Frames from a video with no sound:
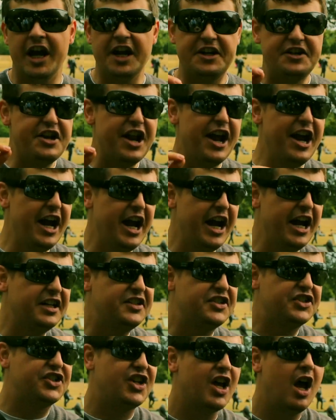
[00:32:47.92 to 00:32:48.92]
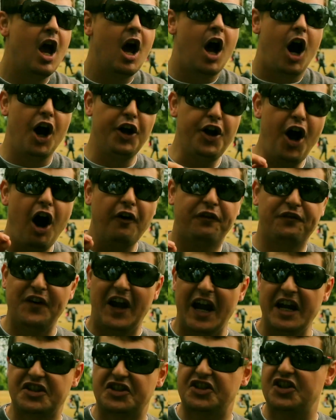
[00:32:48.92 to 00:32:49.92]
It needs an
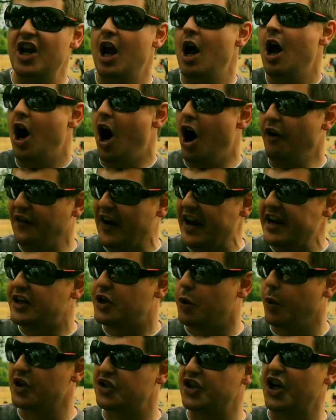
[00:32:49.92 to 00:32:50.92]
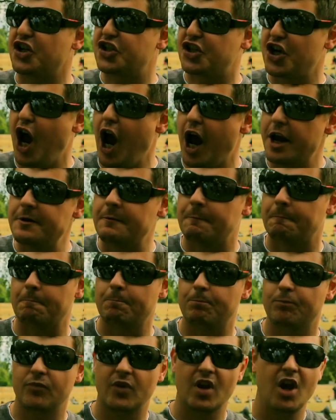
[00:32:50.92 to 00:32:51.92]
office of inquisition
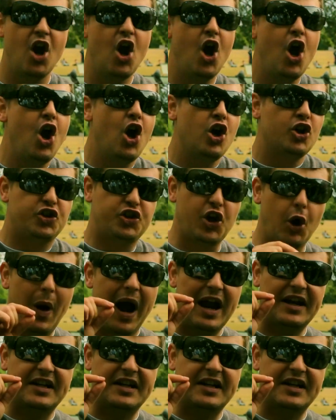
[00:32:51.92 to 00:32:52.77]
to